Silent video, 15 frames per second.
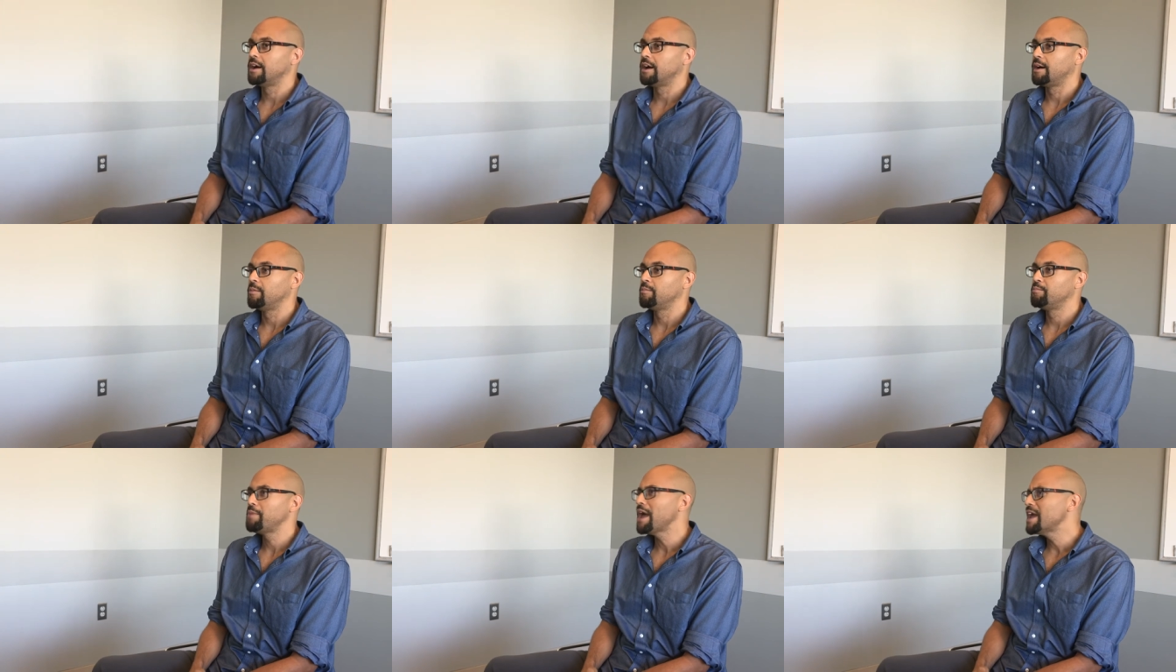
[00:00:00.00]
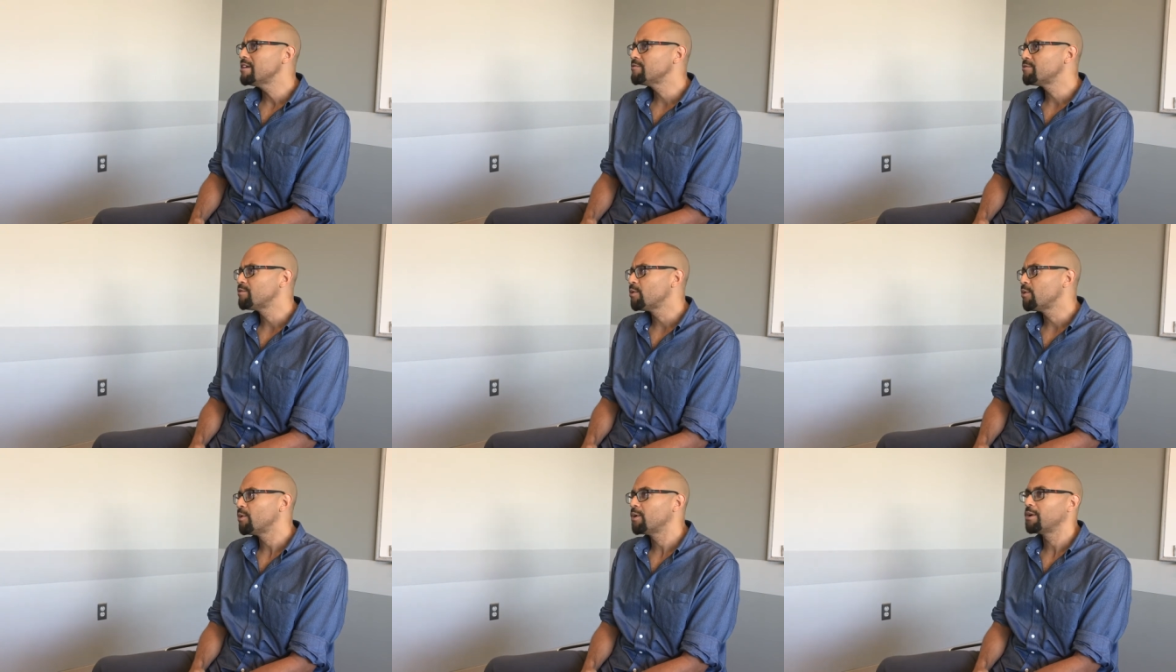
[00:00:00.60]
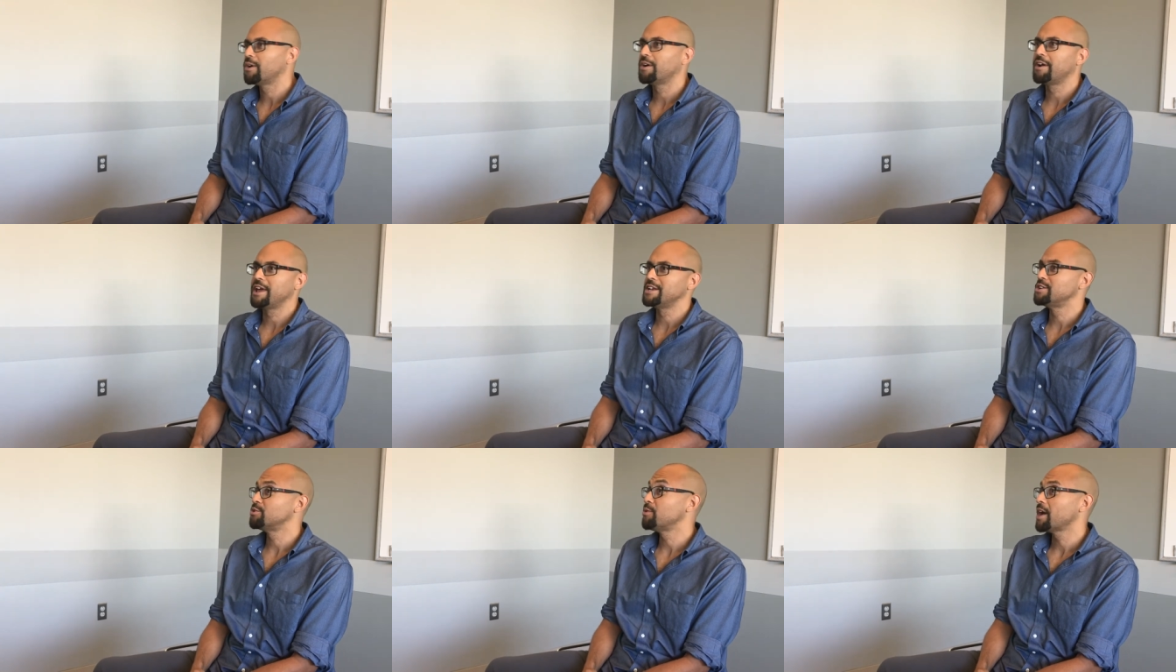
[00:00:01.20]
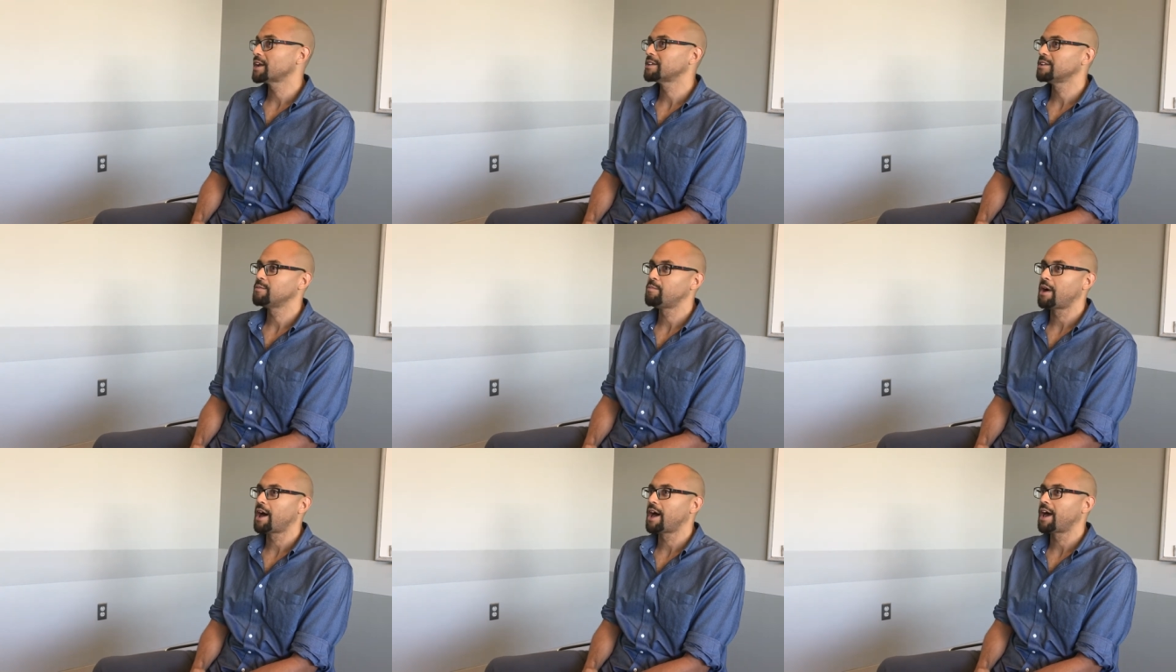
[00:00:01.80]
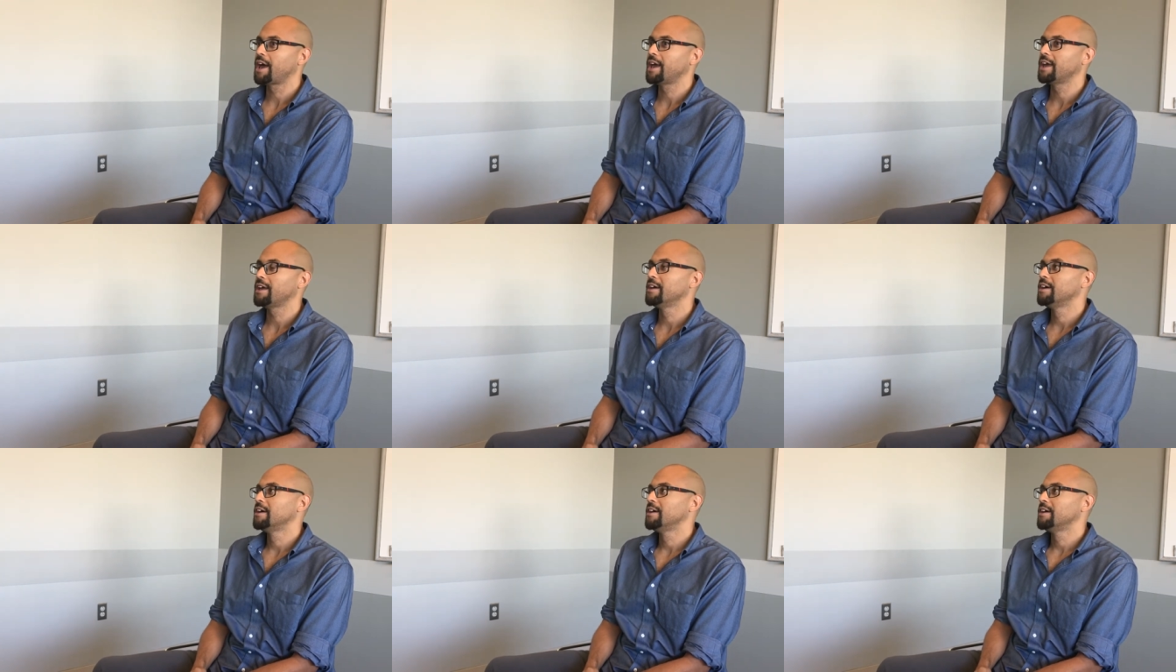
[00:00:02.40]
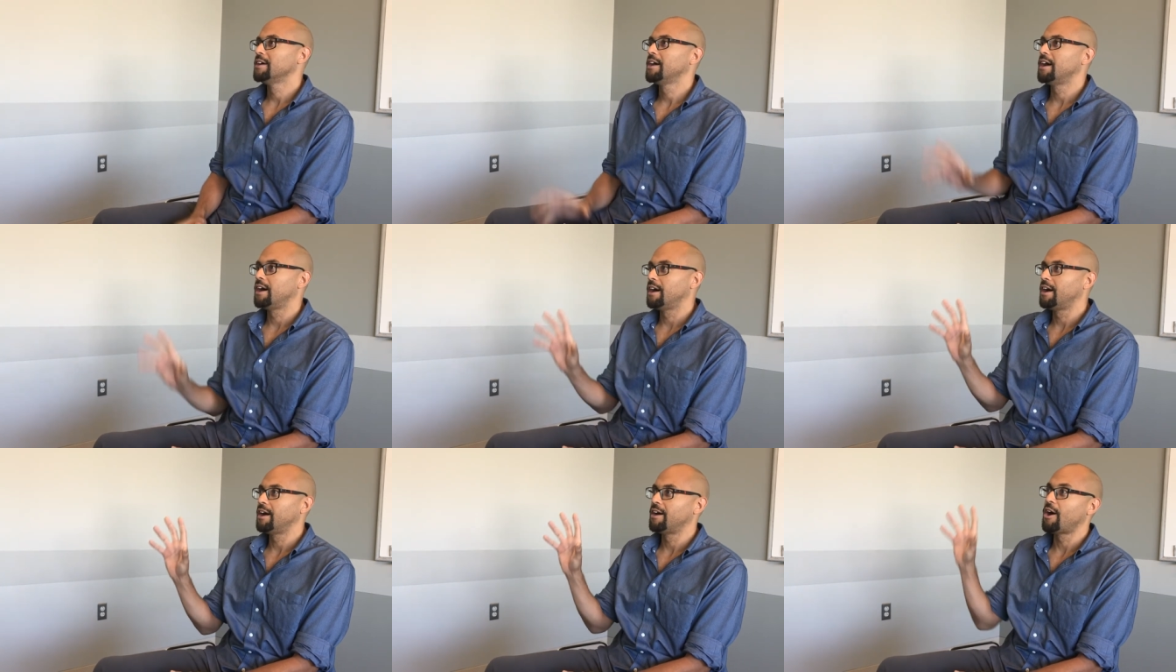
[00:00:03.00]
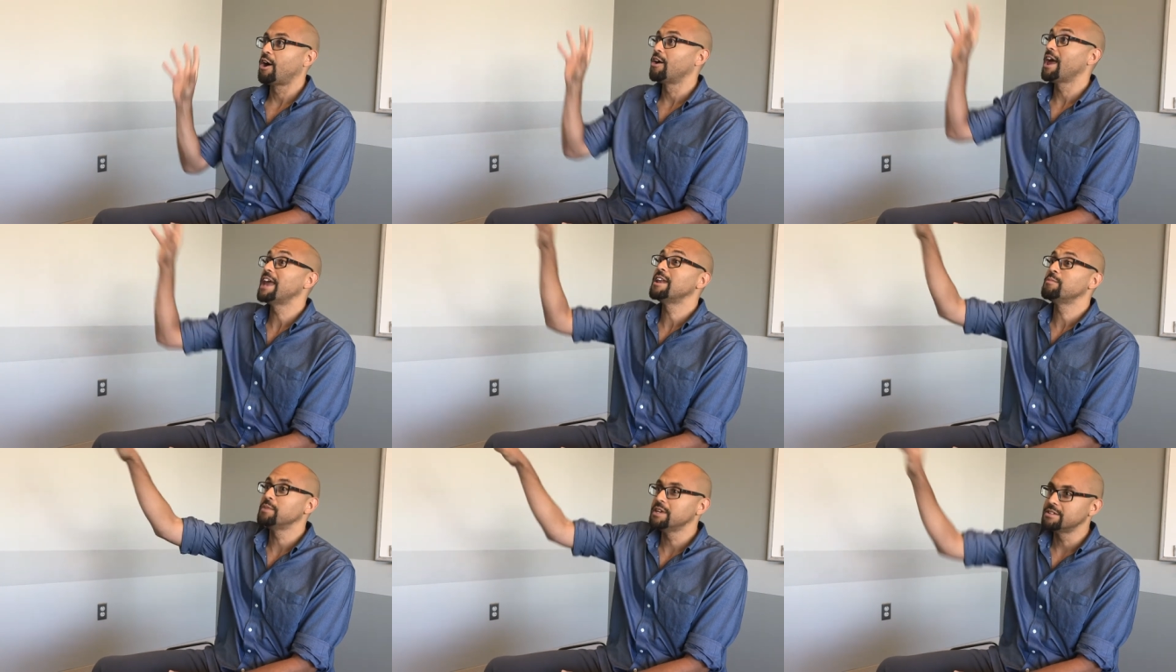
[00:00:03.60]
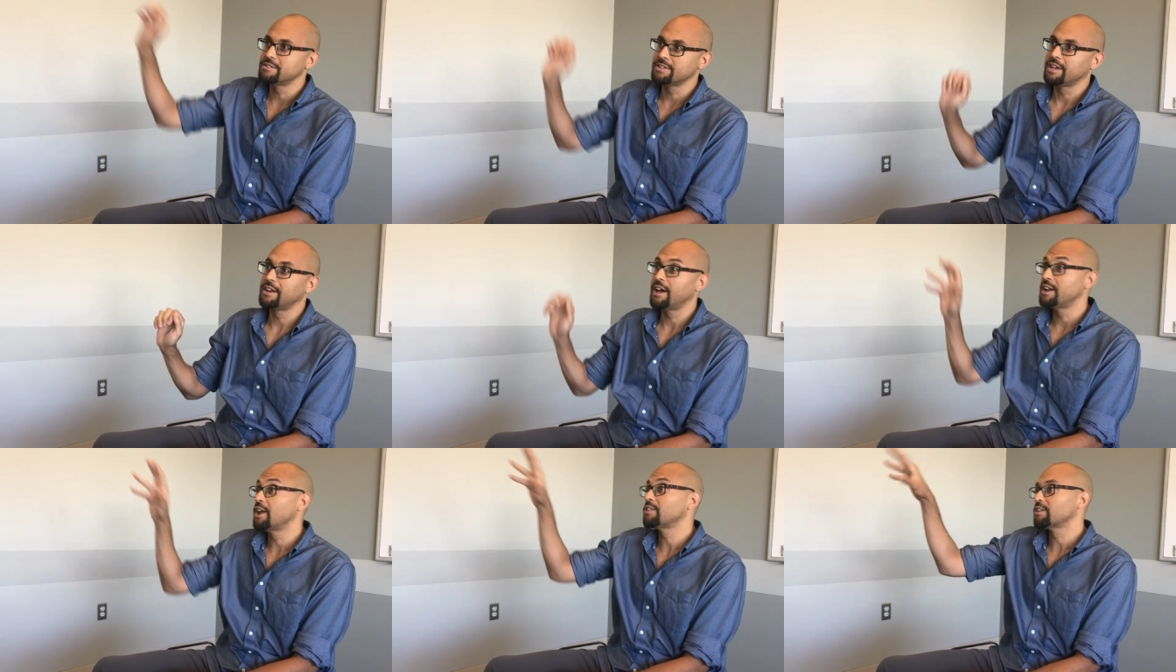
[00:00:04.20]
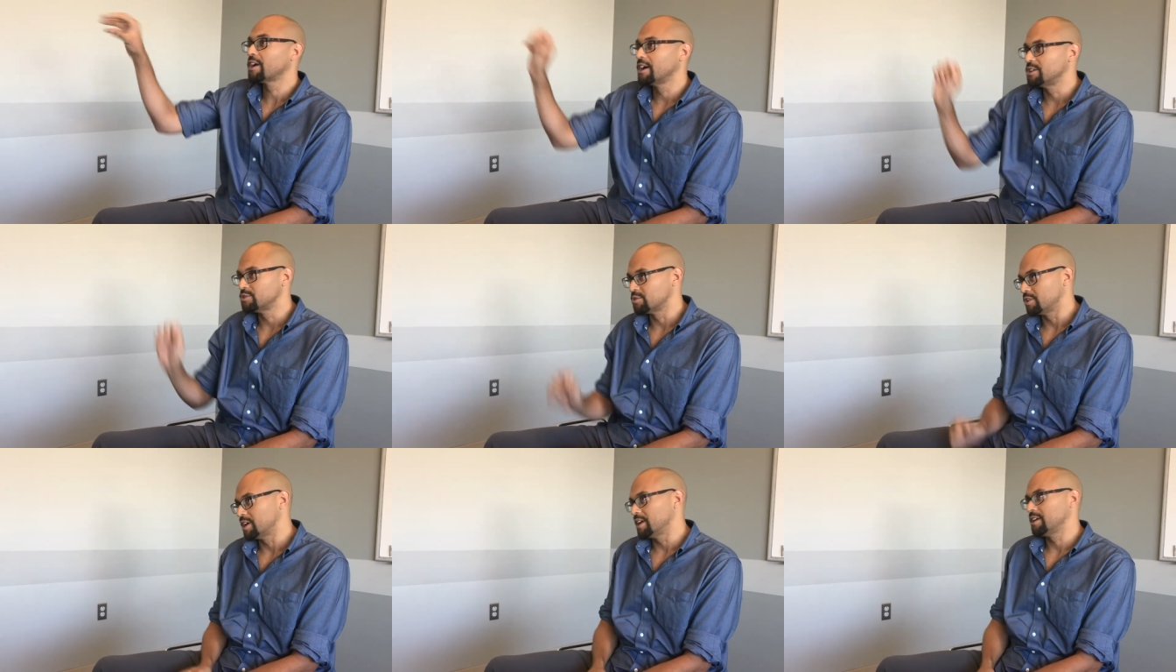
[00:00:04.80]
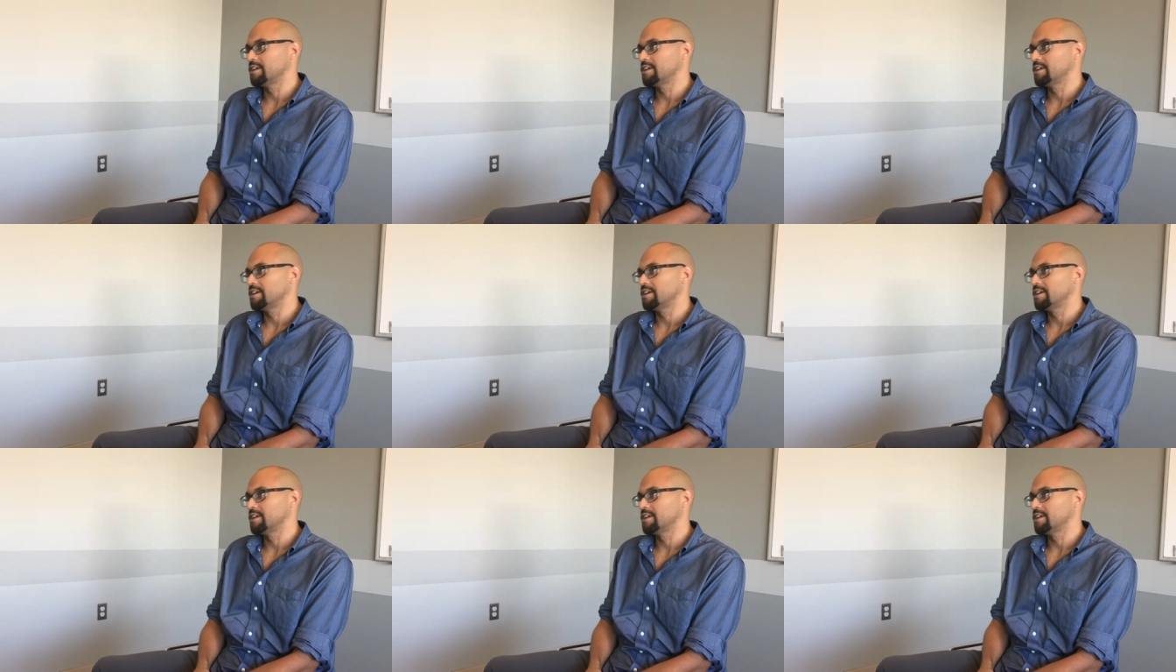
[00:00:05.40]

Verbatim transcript: um, paid for and directed by uh, our enemies in another country,